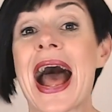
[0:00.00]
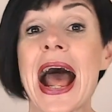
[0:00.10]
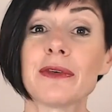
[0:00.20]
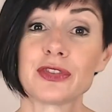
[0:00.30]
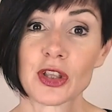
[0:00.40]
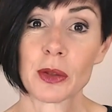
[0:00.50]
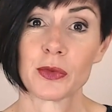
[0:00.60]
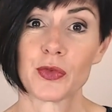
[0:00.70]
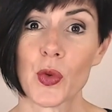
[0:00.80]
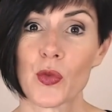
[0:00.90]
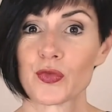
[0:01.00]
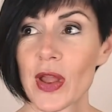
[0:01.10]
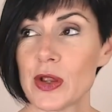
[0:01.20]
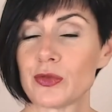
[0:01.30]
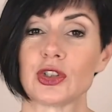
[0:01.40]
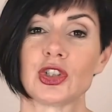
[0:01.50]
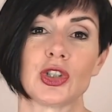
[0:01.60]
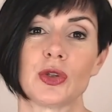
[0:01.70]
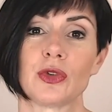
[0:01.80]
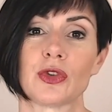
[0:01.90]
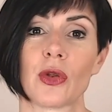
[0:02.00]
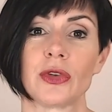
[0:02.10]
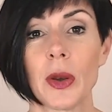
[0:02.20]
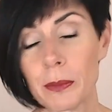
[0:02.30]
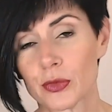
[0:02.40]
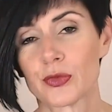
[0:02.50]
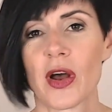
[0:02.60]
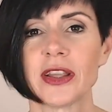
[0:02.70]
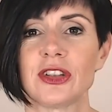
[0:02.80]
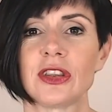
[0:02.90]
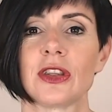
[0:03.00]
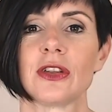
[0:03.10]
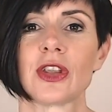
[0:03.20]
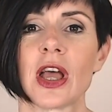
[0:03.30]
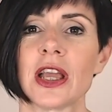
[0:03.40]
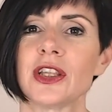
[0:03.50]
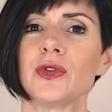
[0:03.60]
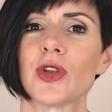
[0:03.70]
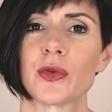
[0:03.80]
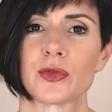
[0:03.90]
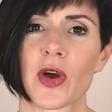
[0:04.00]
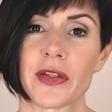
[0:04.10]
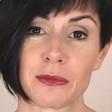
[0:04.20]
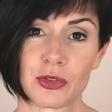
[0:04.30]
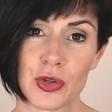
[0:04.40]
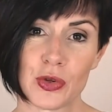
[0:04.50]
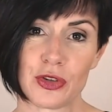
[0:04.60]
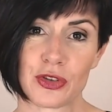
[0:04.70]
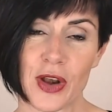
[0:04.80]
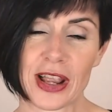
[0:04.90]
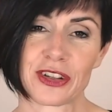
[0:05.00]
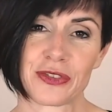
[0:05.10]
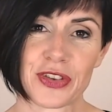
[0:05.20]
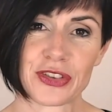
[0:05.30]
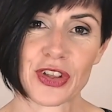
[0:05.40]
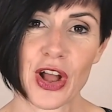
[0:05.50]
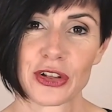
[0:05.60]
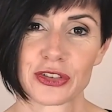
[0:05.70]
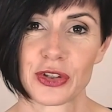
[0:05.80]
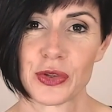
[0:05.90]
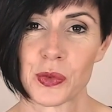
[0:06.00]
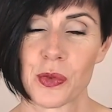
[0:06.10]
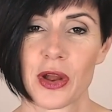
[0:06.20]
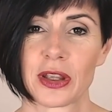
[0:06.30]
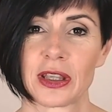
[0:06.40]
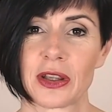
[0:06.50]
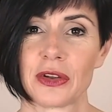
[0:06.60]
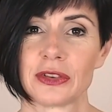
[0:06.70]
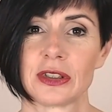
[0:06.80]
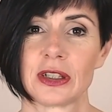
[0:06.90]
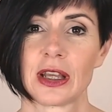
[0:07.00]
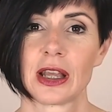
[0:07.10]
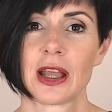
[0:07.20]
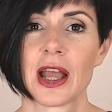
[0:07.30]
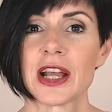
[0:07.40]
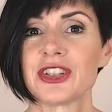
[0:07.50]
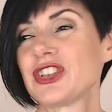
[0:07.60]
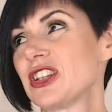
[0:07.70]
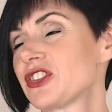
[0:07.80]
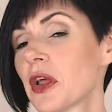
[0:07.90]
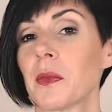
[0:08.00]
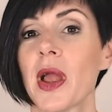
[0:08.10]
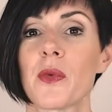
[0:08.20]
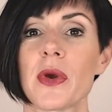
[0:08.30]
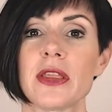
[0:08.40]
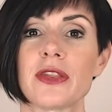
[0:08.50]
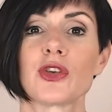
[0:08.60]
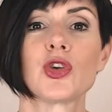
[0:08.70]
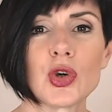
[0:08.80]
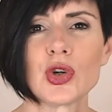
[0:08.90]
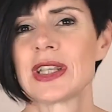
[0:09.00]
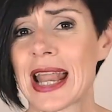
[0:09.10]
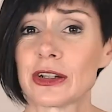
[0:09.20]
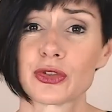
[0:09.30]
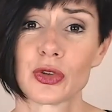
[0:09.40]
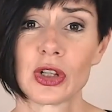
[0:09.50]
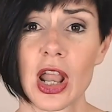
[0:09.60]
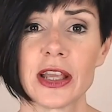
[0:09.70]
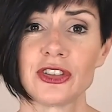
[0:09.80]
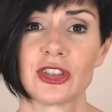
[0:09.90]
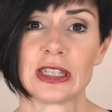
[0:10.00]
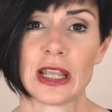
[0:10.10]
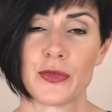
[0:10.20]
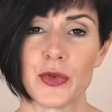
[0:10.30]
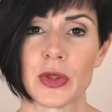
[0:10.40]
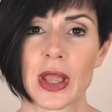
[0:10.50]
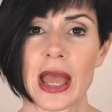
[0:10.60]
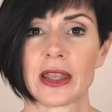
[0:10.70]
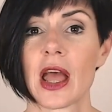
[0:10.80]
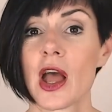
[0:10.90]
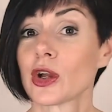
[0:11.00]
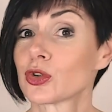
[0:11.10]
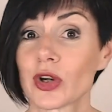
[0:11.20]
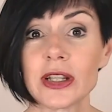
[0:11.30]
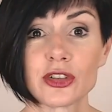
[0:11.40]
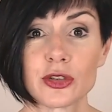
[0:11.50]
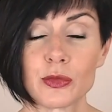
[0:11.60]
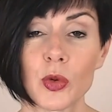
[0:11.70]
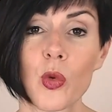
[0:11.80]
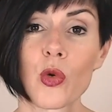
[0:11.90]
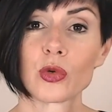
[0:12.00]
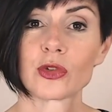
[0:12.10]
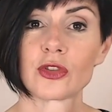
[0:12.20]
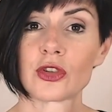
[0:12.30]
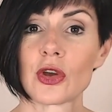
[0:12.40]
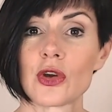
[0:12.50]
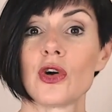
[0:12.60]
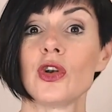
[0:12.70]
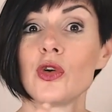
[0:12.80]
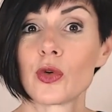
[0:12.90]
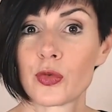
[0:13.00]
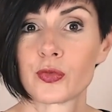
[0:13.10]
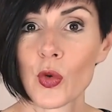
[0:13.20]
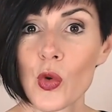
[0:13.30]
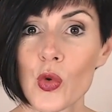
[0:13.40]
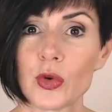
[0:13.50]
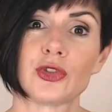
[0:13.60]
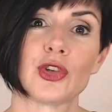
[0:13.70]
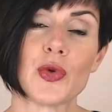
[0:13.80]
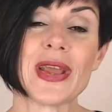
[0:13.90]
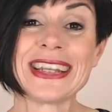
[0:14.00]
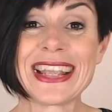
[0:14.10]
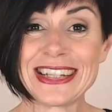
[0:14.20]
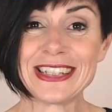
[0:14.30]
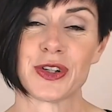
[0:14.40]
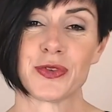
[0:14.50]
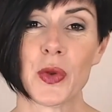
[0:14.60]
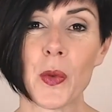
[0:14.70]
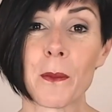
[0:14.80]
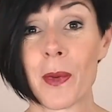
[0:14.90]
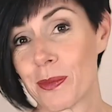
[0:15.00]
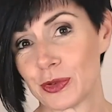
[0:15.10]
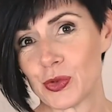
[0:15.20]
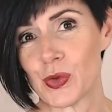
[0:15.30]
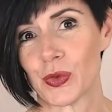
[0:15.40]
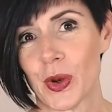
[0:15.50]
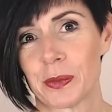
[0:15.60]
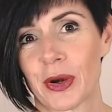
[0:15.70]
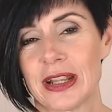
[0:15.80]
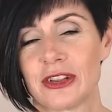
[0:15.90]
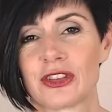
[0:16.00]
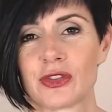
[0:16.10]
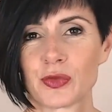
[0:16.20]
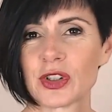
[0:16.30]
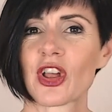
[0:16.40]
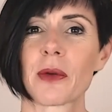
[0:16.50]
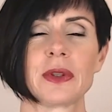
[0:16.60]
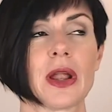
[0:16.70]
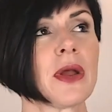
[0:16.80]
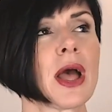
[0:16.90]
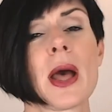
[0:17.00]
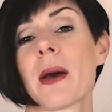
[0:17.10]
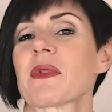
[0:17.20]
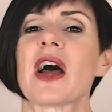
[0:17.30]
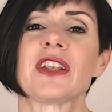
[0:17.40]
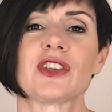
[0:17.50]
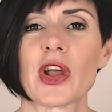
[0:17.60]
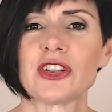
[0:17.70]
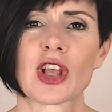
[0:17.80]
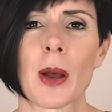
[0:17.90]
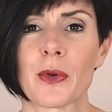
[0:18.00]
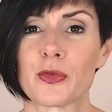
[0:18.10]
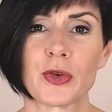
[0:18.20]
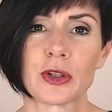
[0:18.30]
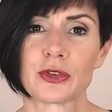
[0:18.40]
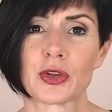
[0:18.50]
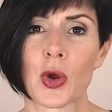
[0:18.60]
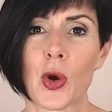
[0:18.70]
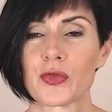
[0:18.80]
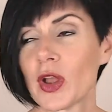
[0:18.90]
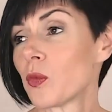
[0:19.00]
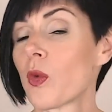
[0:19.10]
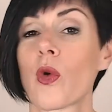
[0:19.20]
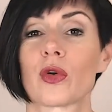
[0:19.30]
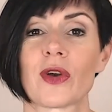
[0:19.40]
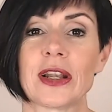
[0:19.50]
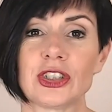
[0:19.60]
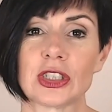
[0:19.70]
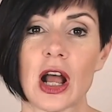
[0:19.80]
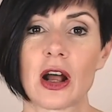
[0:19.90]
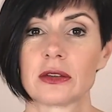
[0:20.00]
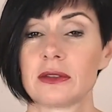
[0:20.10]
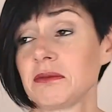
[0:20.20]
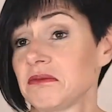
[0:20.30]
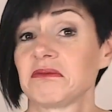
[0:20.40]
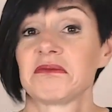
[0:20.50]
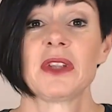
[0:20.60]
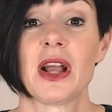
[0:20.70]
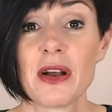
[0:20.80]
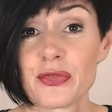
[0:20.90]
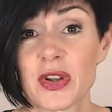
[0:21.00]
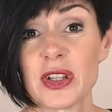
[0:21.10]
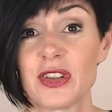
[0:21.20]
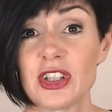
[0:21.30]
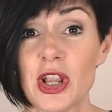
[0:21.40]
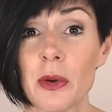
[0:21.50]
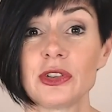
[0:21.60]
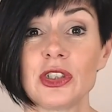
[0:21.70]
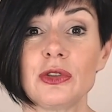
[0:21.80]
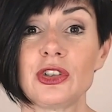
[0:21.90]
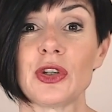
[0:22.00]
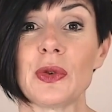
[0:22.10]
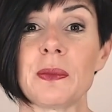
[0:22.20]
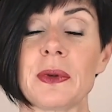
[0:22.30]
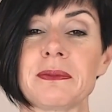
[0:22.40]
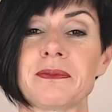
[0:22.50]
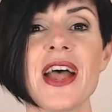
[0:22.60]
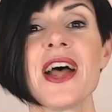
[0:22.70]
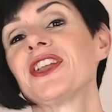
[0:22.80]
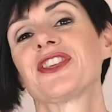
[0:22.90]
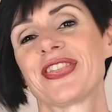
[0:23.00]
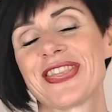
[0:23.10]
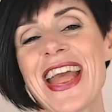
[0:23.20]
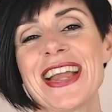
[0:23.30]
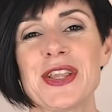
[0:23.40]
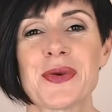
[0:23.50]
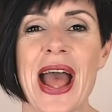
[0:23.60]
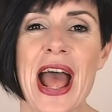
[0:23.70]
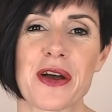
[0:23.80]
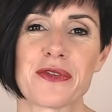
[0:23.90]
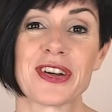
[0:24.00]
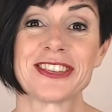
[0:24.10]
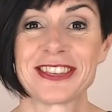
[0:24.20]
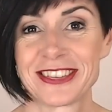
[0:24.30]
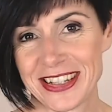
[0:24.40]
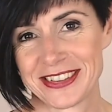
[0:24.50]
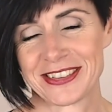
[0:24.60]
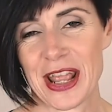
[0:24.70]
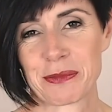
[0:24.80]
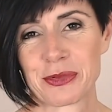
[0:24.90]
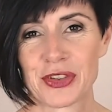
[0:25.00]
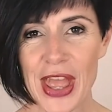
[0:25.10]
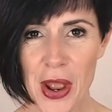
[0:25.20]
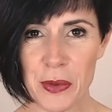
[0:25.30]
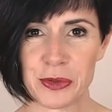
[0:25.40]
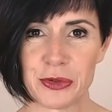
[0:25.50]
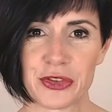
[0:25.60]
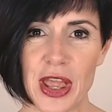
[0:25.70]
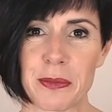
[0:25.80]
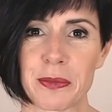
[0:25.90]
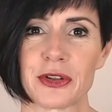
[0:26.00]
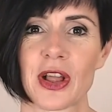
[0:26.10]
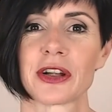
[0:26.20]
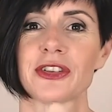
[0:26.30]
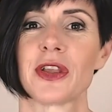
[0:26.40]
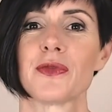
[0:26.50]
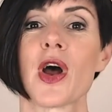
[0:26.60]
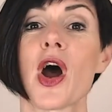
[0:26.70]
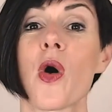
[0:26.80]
Have some of your favourite tunes on, provided that you don't find them too distracting for the task you're working on. Sit somewhere with good natural lighting if you can. Create some rewards to look forward to in each of your Pomodoro breaks. For example, a nice cup of filter coffee, a walk around your garden, a funny video on YouTube. So there you have 6 steps to help you stay productive